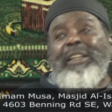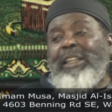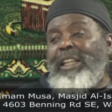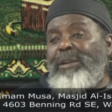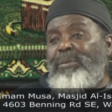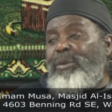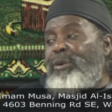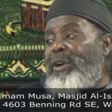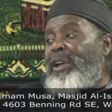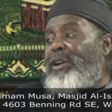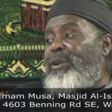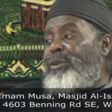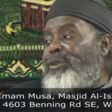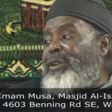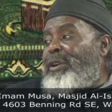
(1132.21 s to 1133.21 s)
that boy
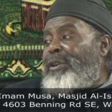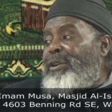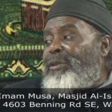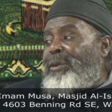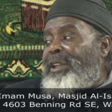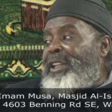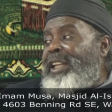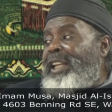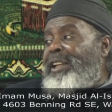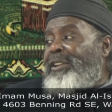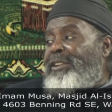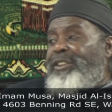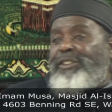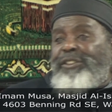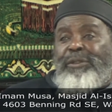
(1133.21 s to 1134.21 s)
goes all the way
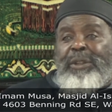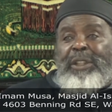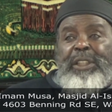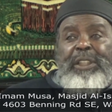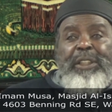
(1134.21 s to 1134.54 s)
down the street